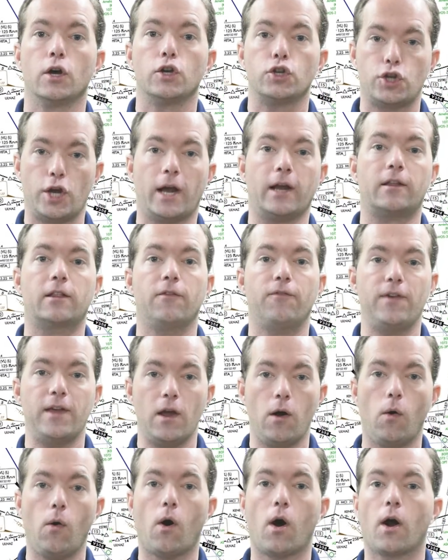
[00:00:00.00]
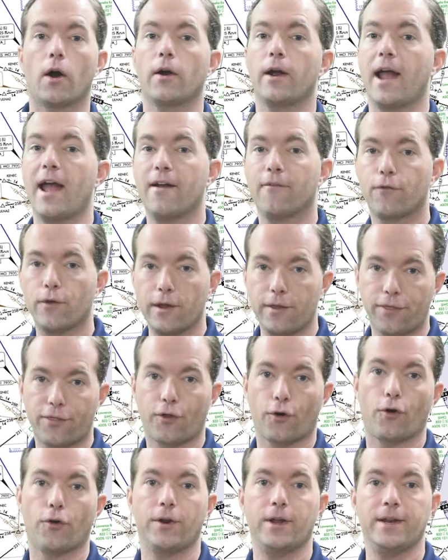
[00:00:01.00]
Check the V O R every
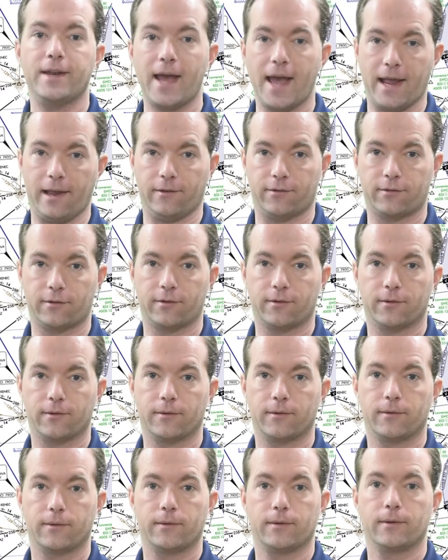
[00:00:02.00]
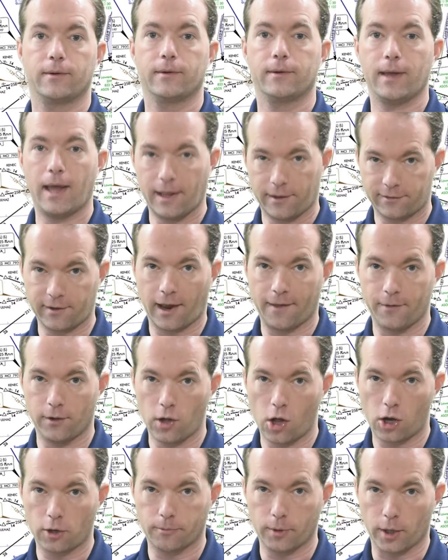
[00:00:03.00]
thirty days and sign the
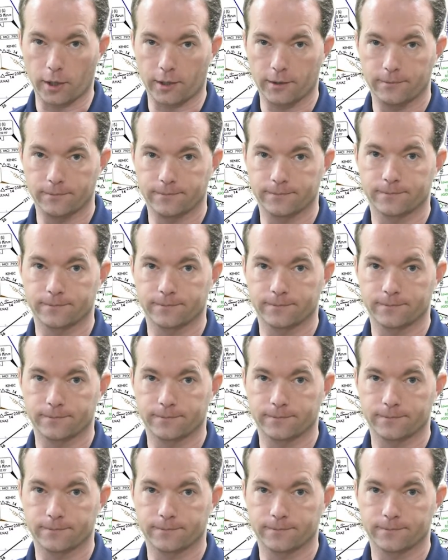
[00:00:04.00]
logbook.